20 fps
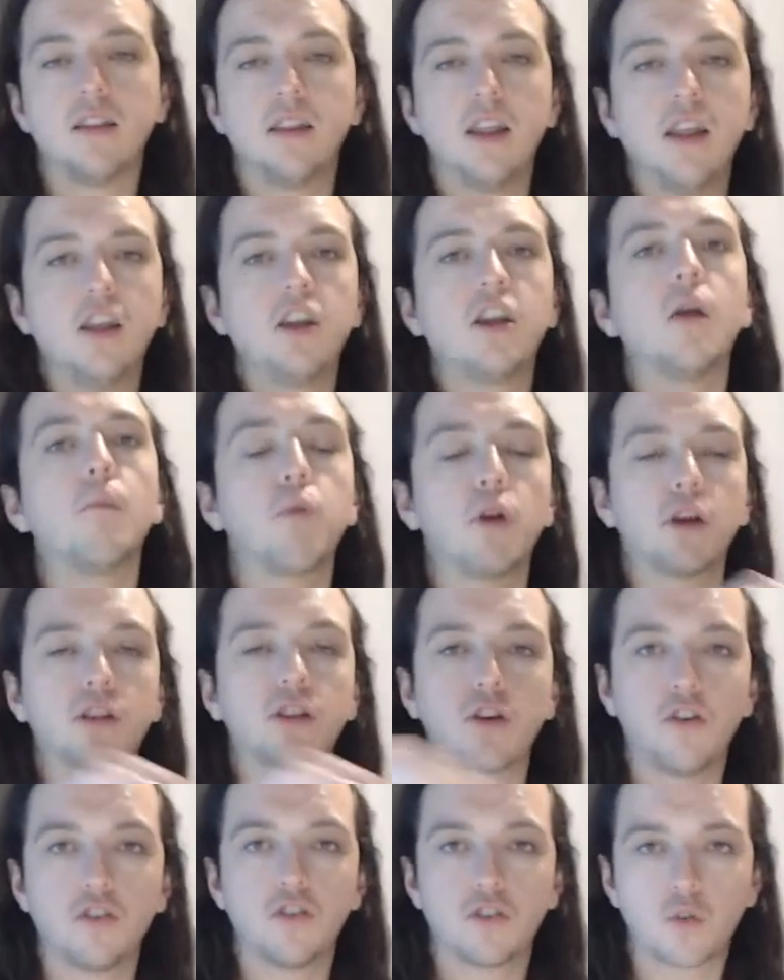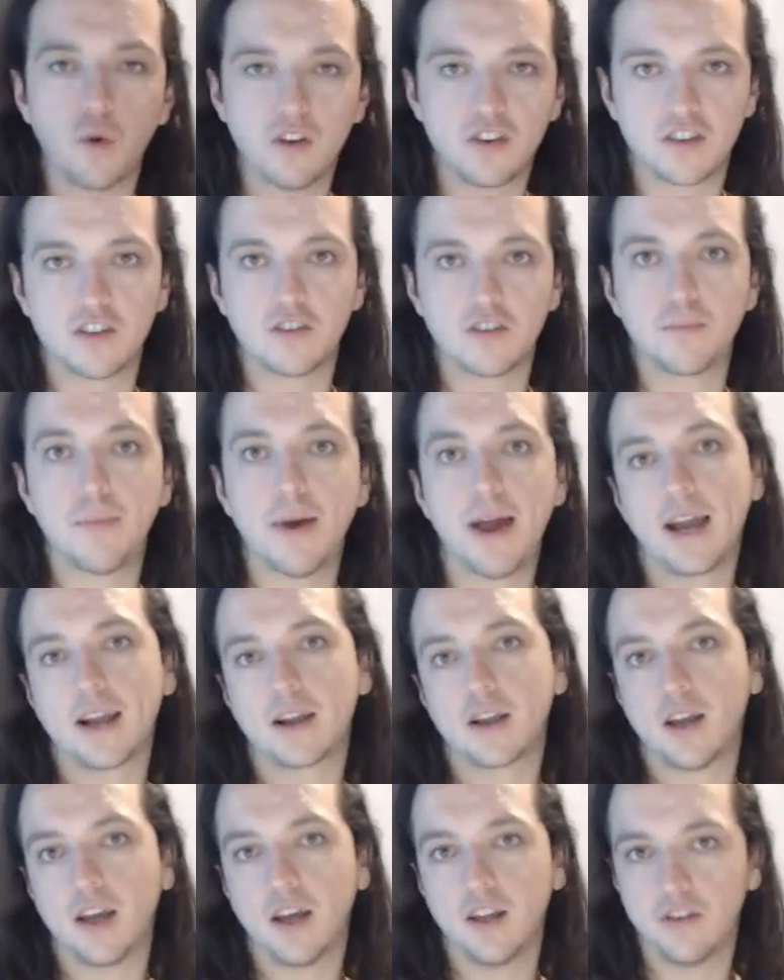then you can bring those questions
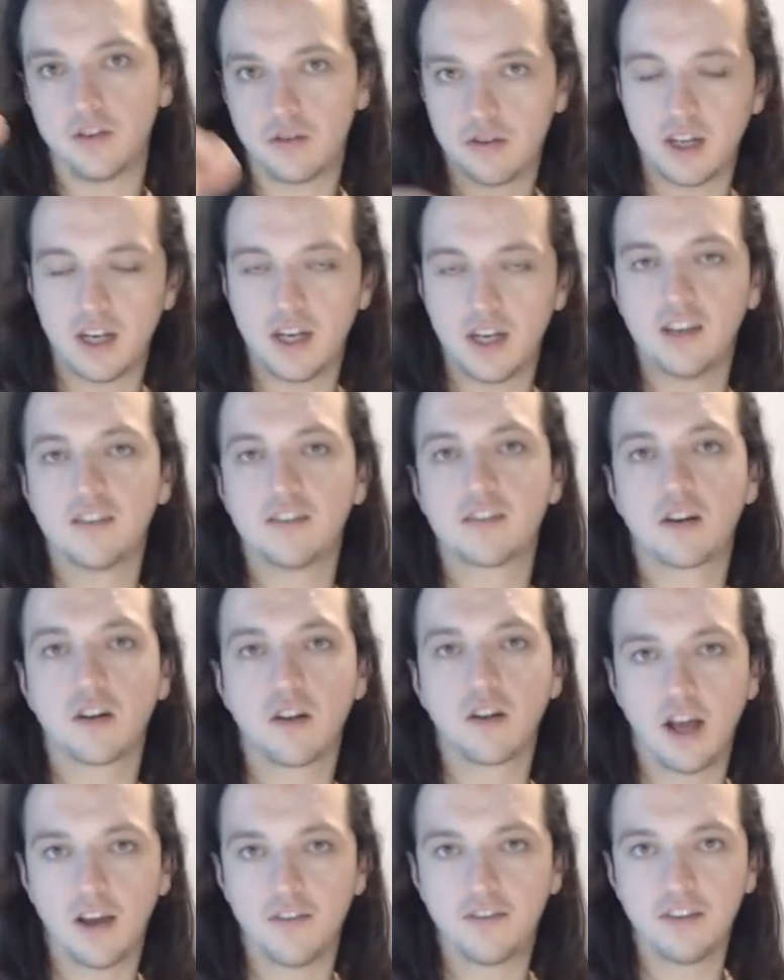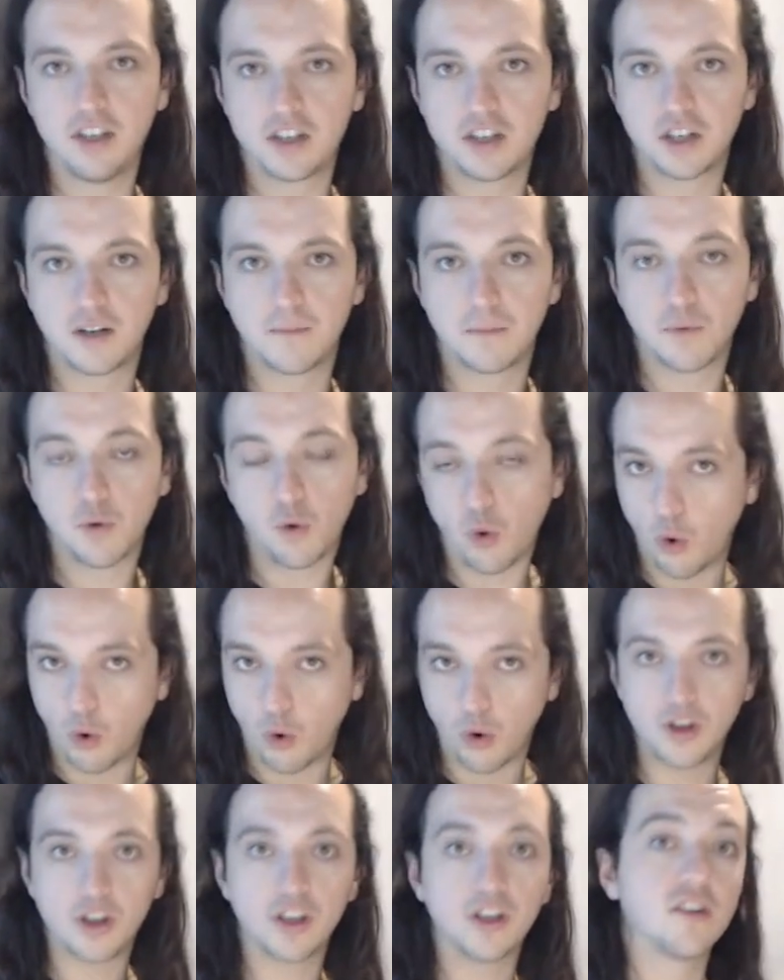back into the next live session,
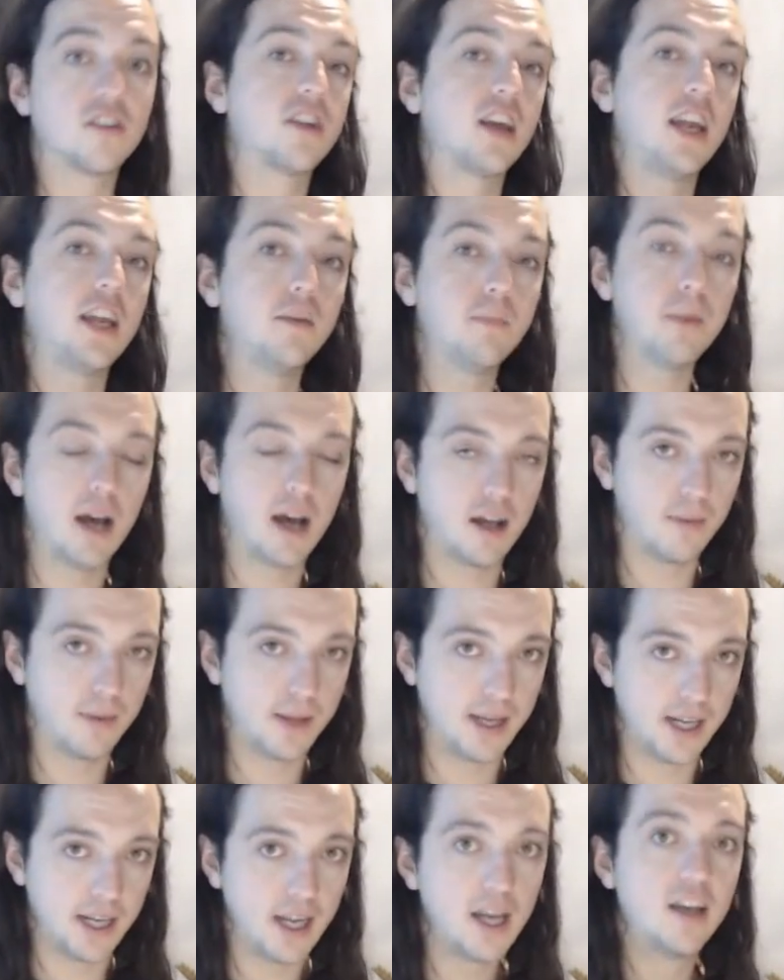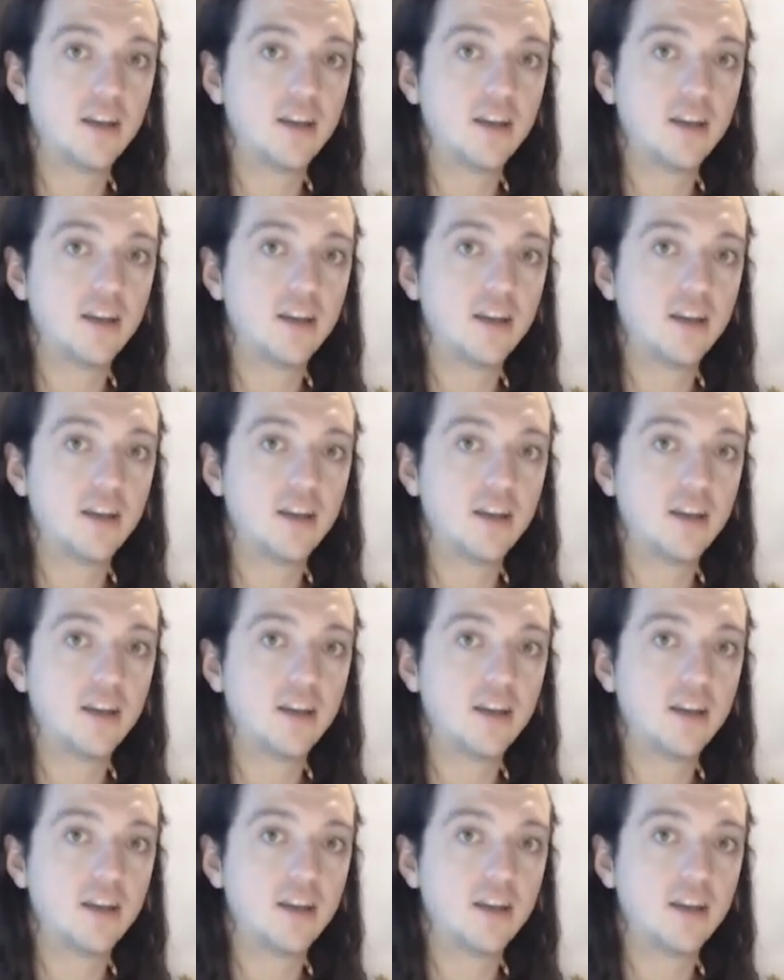or you can just email me,